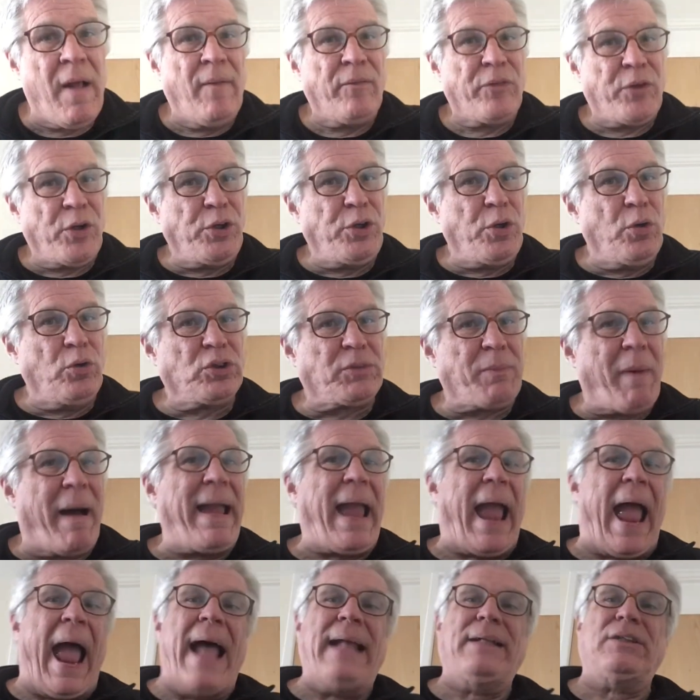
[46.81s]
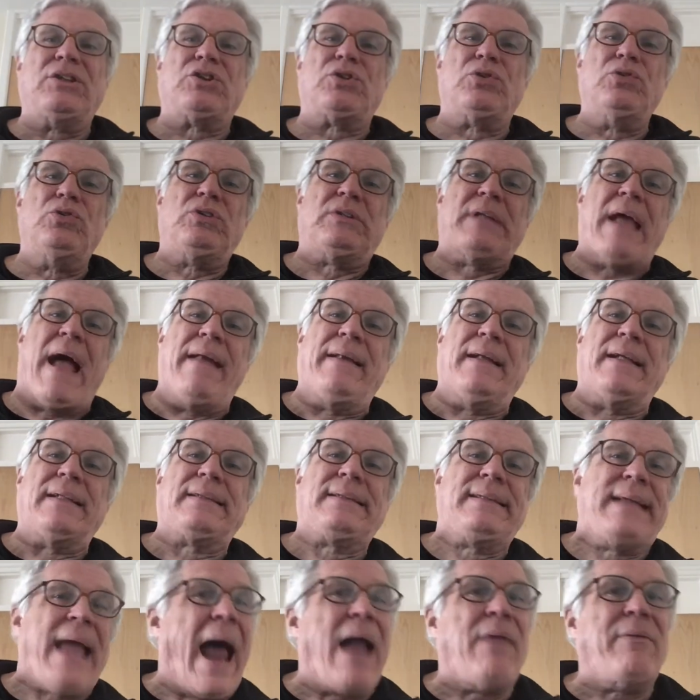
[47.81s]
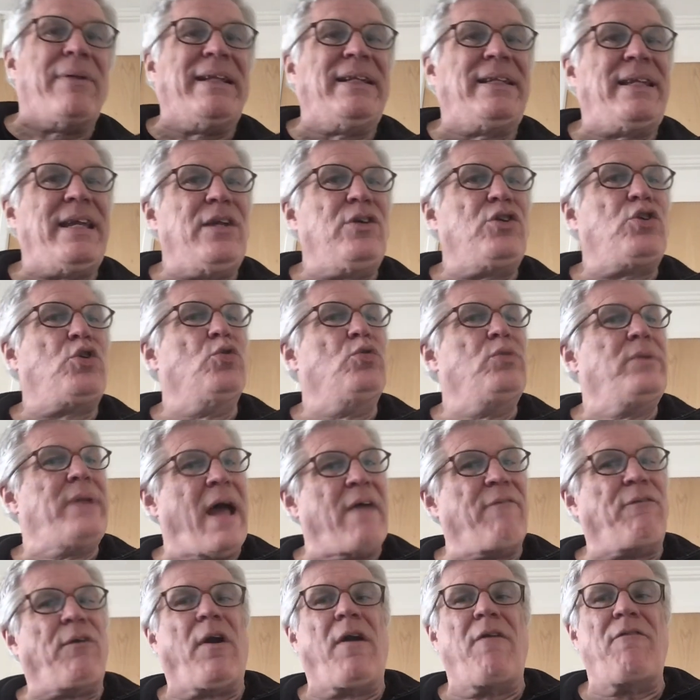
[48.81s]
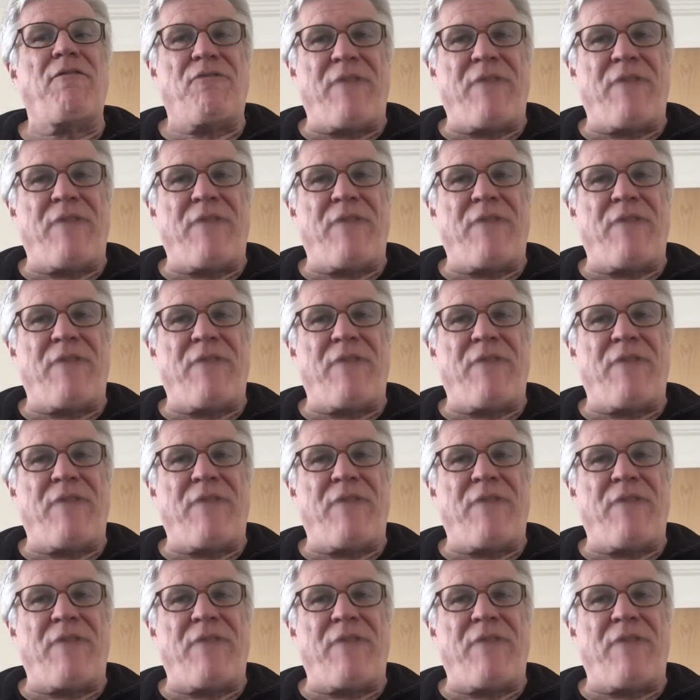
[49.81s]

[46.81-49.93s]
to use my Aunt Susanna's guaranteed to never